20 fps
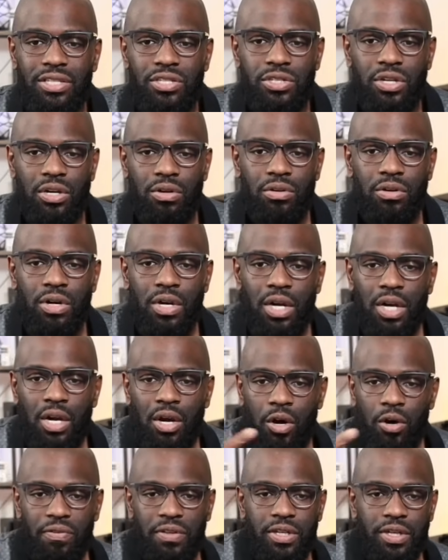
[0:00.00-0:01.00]
So
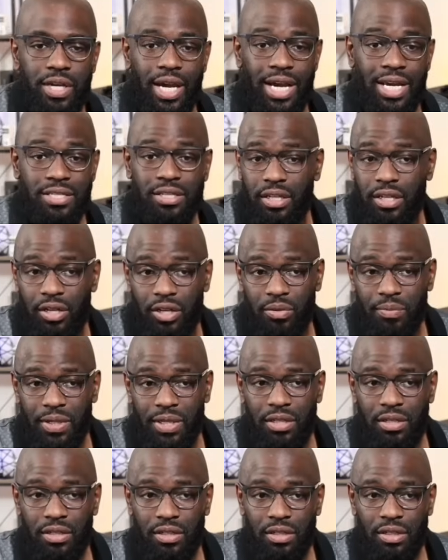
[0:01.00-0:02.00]
hopefully you guys can hear
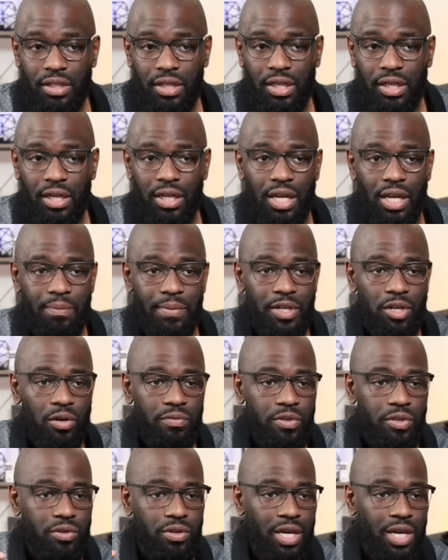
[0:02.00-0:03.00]
me. Let me know
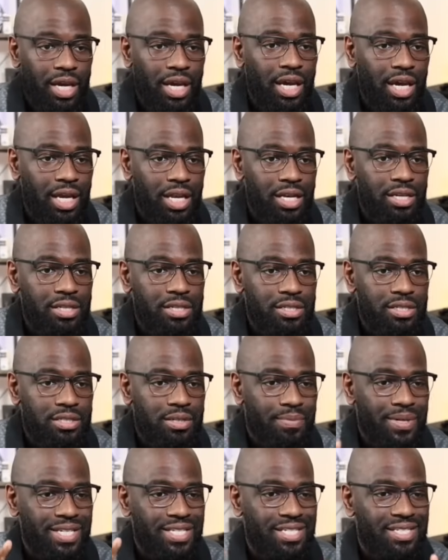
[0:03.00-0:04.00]
if you can.
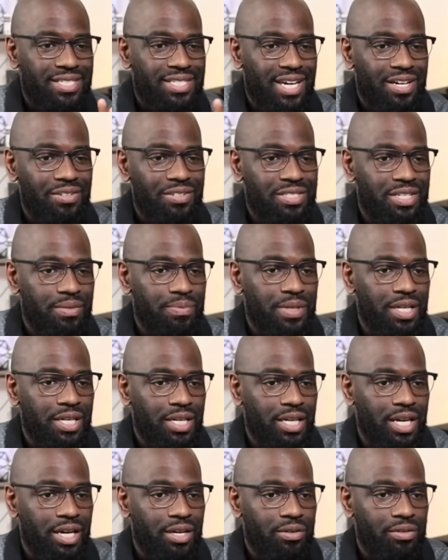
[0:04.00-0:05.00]
Somebody said sound is dipping in
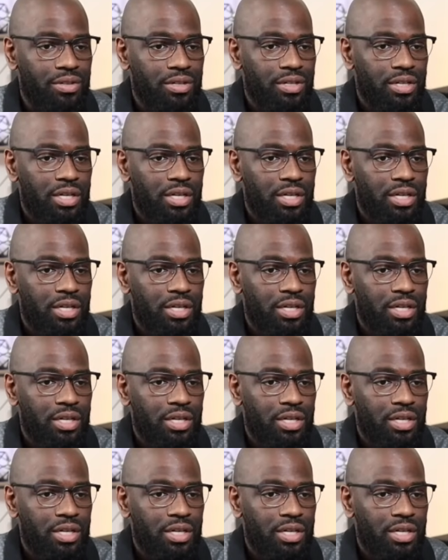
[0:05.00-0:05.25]
and out.